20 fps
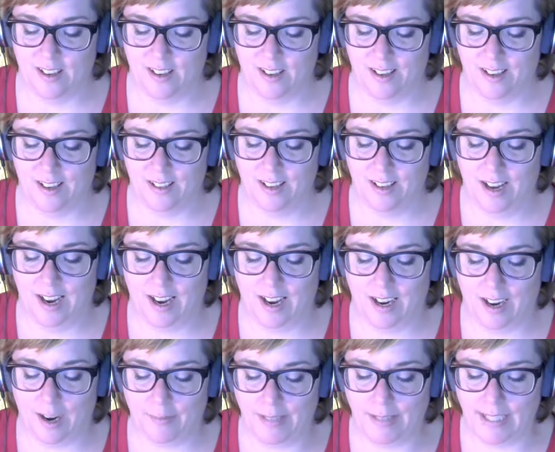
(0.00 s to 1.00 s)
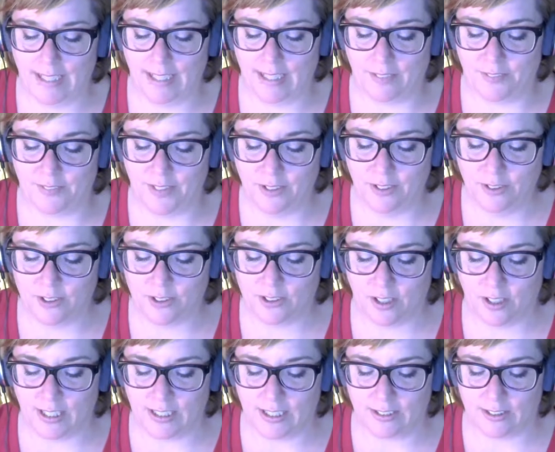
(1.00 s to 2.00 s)
yeah, I mean, if you
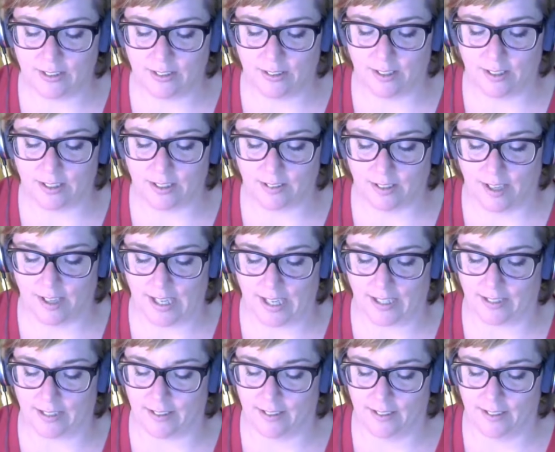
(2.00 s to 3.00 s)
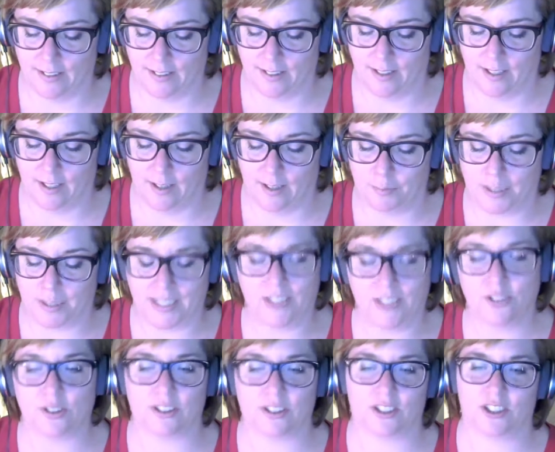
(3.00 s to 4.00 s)
started doing a
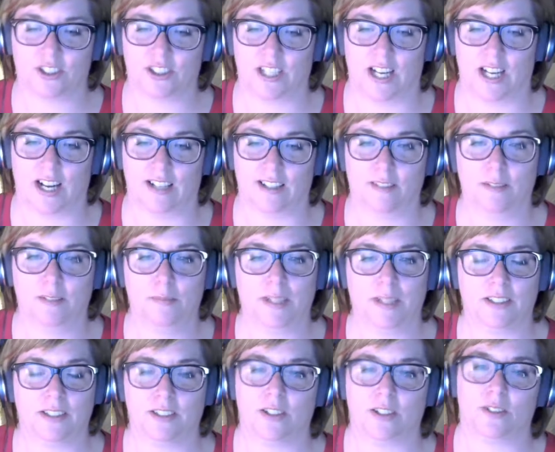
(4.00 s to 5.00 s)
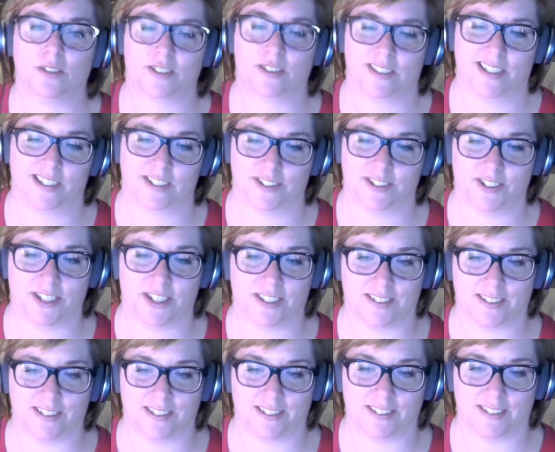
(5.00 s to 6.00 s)
Pinterest chat, that would make no sense,
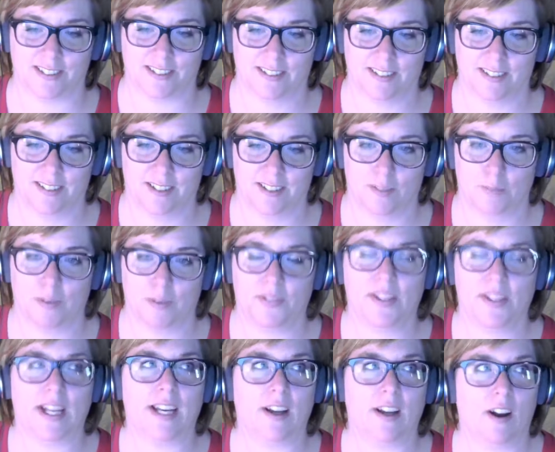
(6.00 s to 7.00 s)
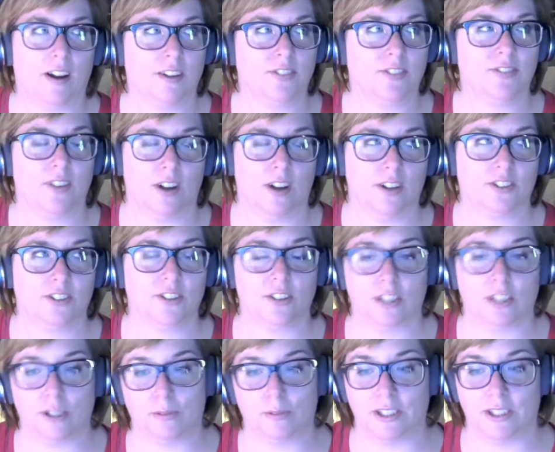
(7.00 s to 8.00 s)
Jason. But then also you
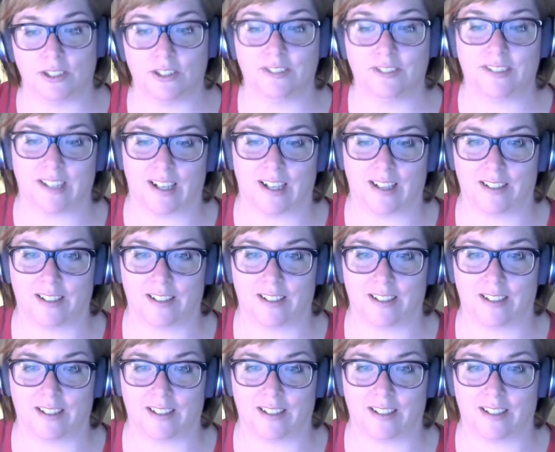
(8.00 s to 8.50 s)
wouldn't do that.